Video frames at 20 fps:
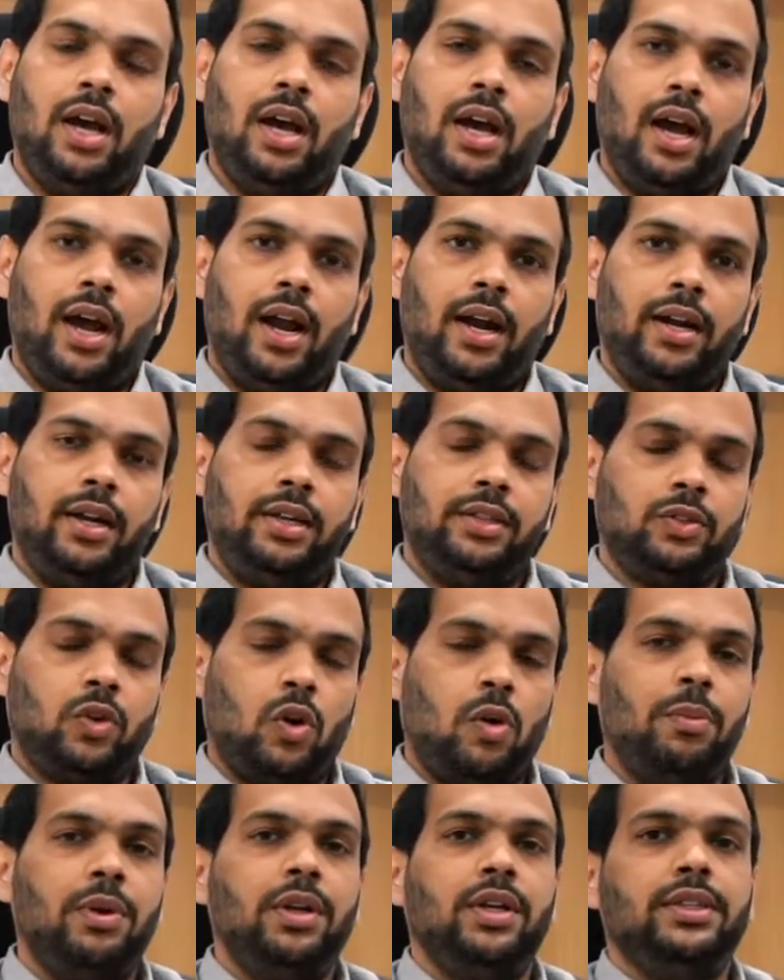and it's
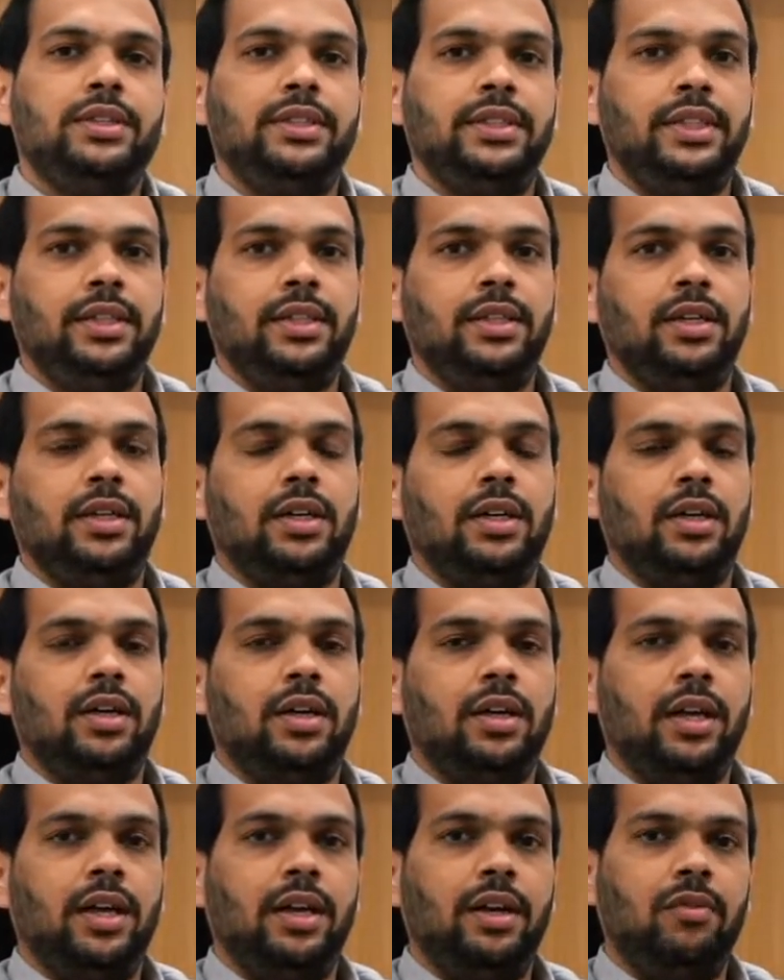commonly seen
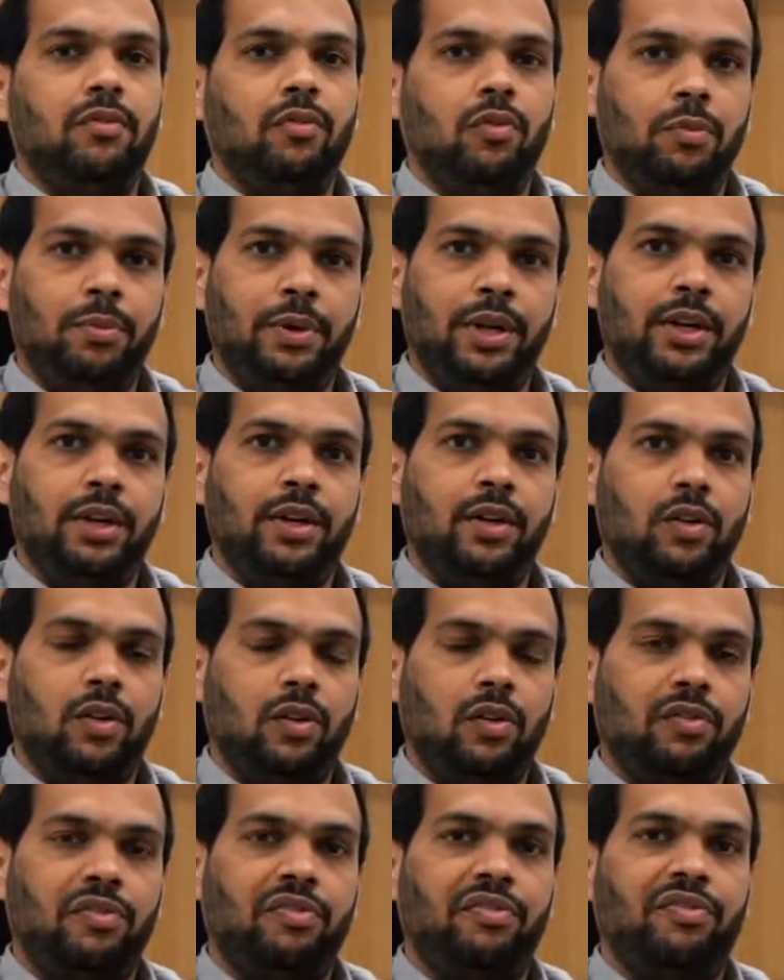in women
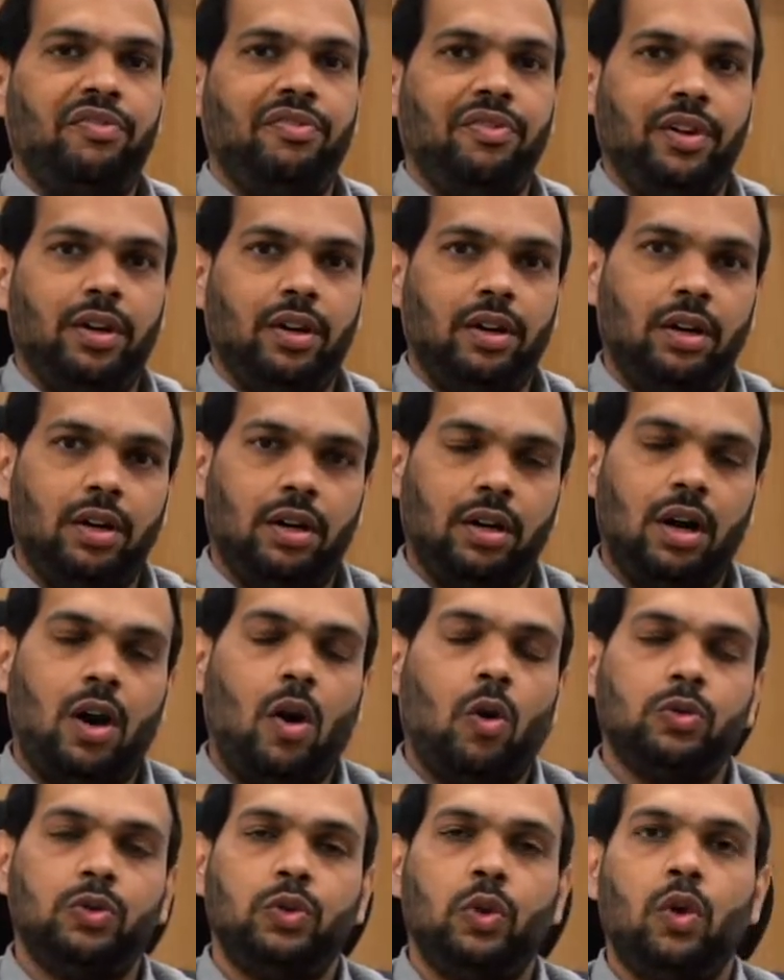of
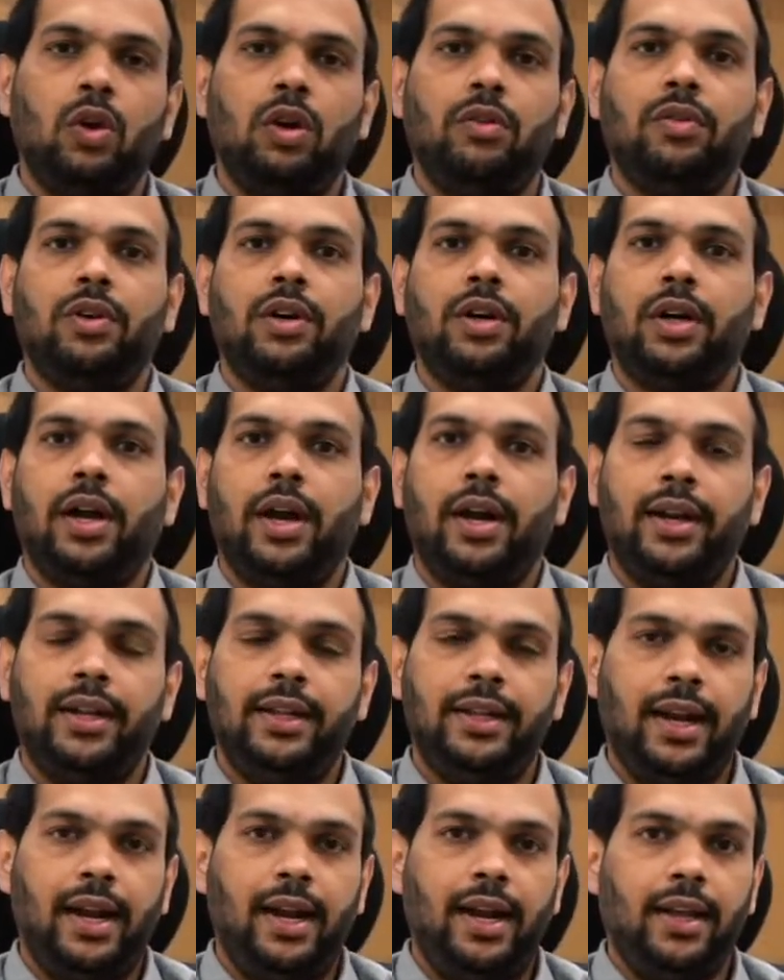household work and
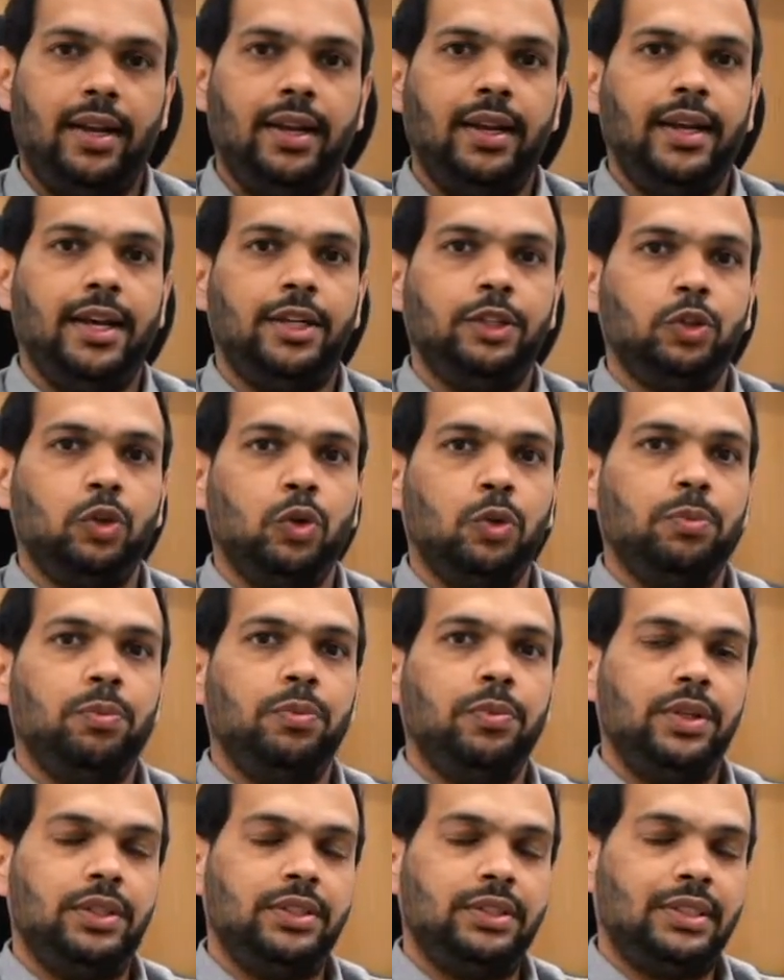in the elderly age
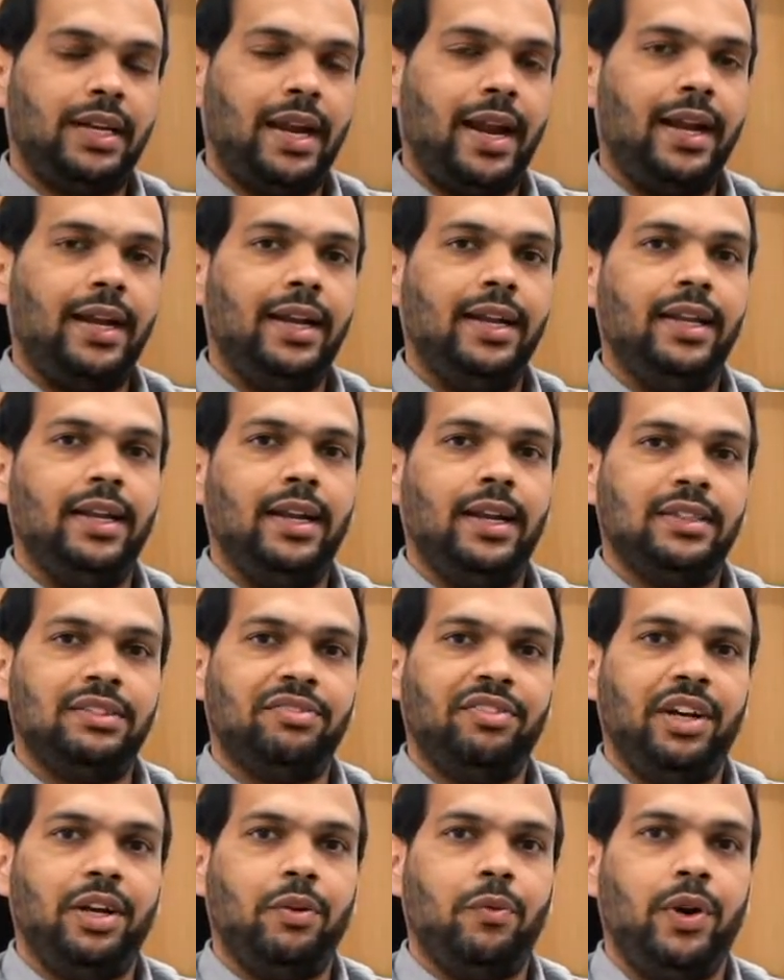group. It's slightly
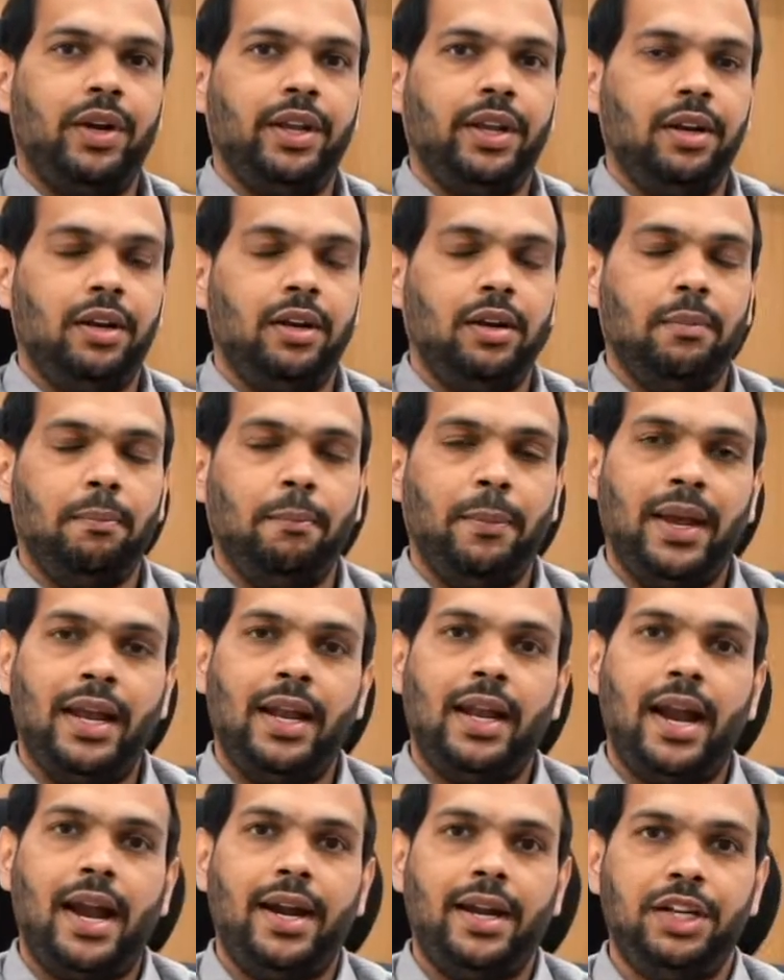less frequent in
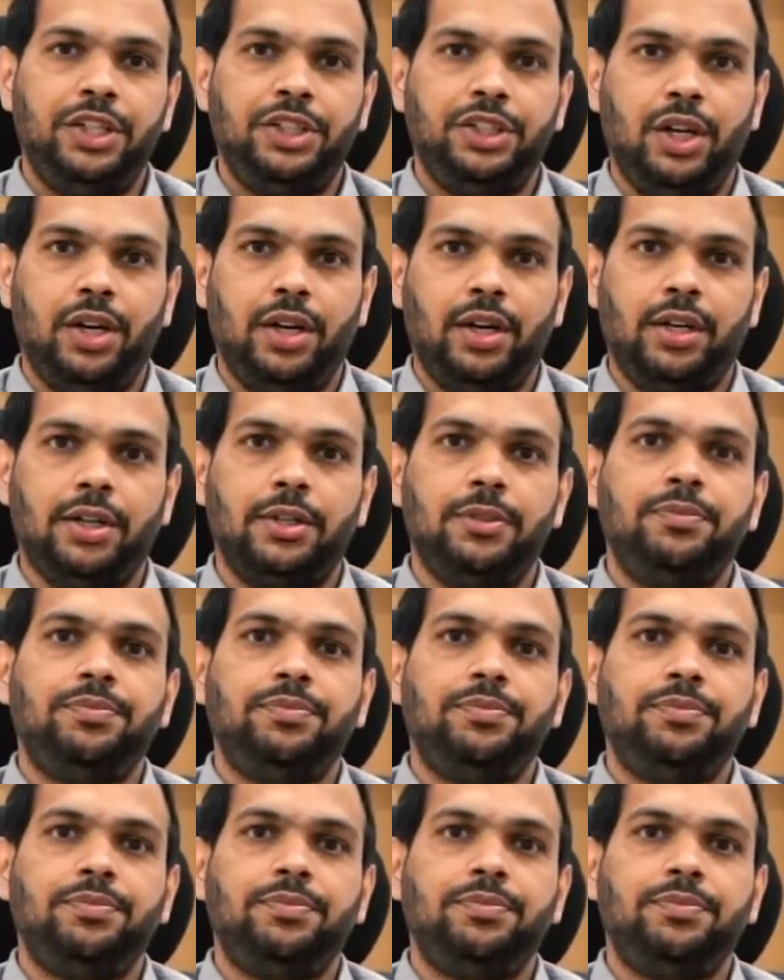male and in children.